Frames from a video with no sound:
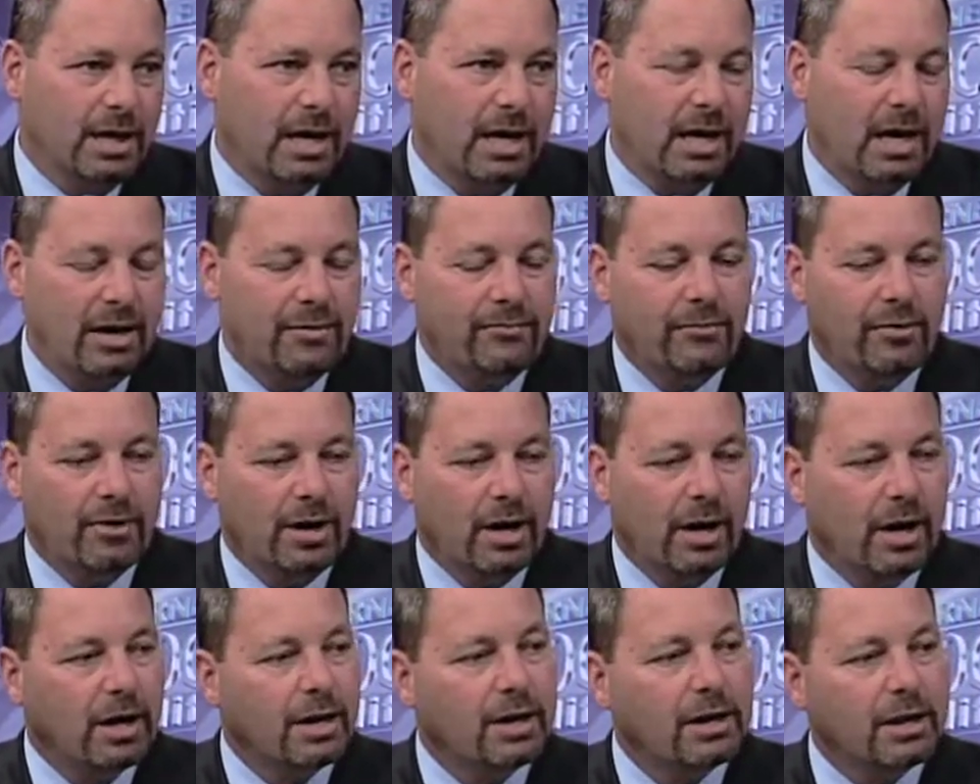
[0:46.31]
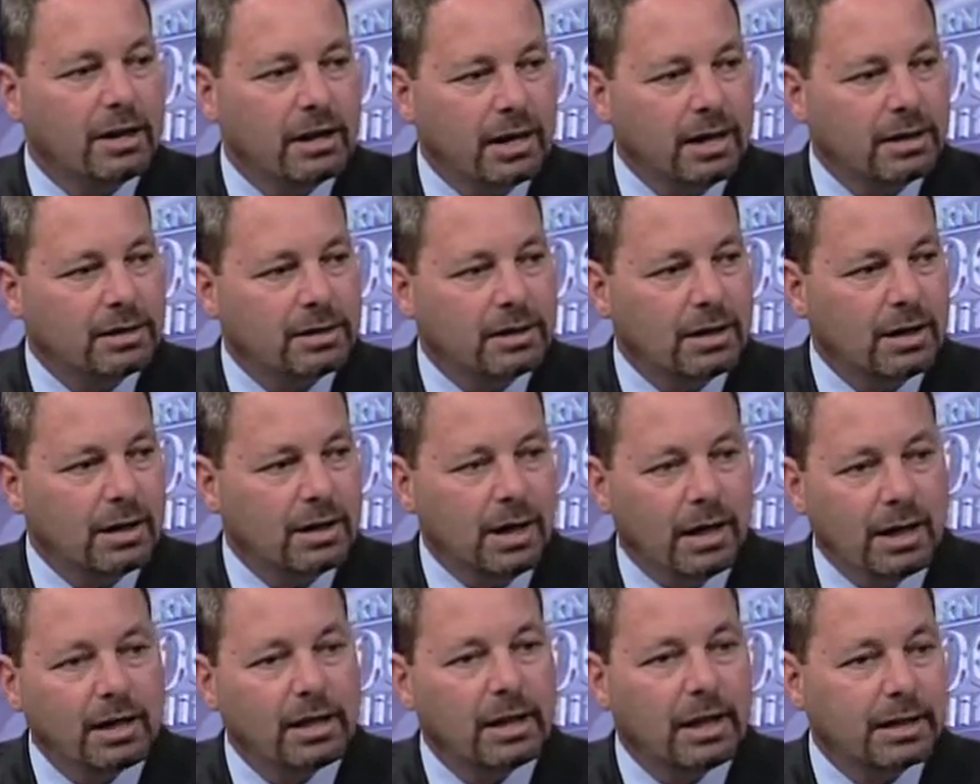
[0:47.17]
and for an uh,
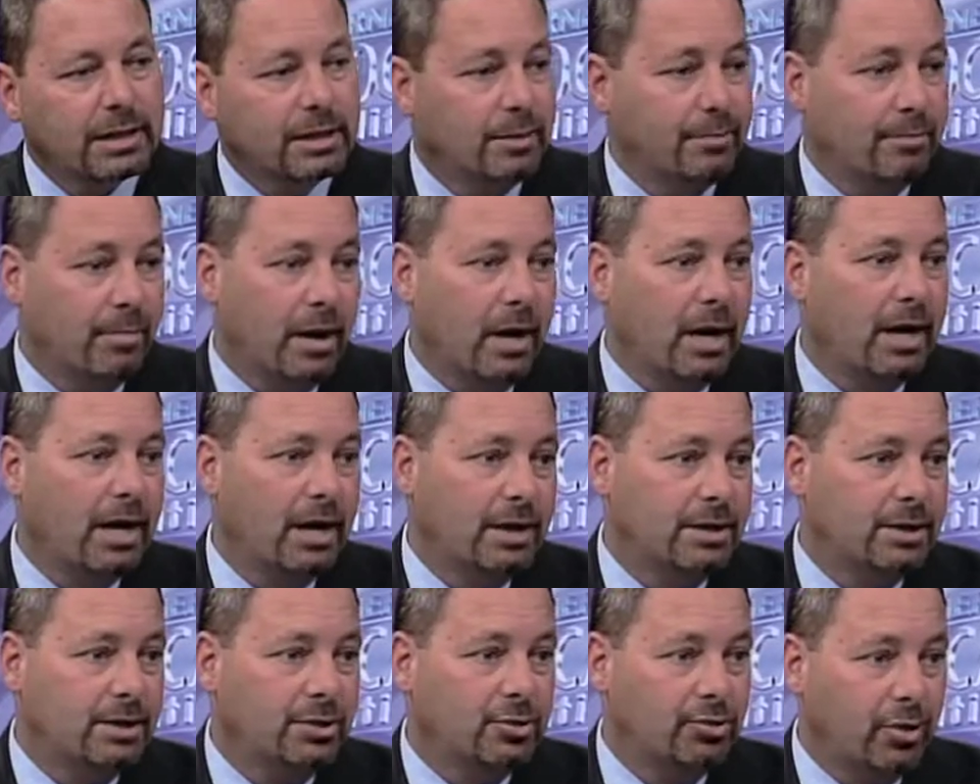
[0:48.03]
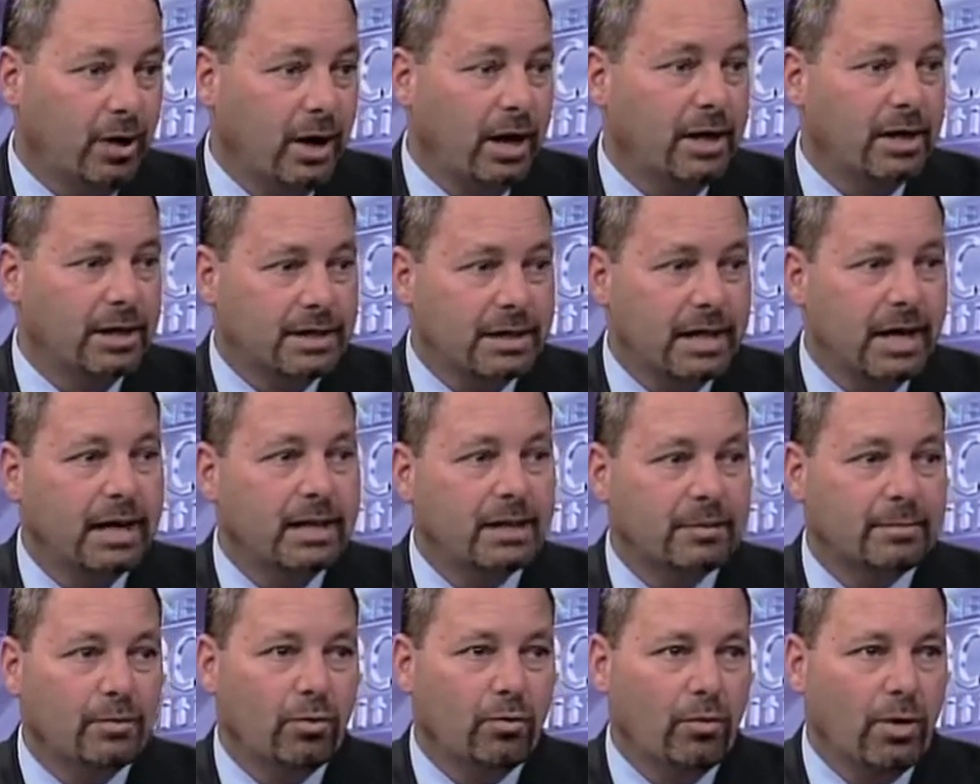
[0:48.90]
unelected body to try to take
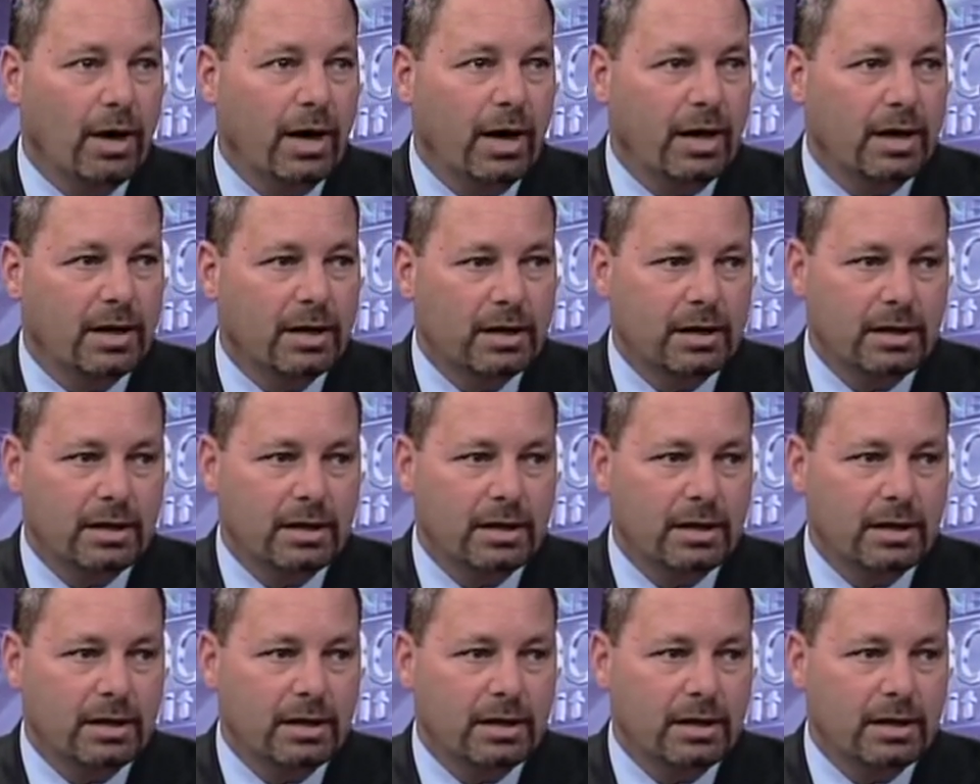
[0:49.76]
them away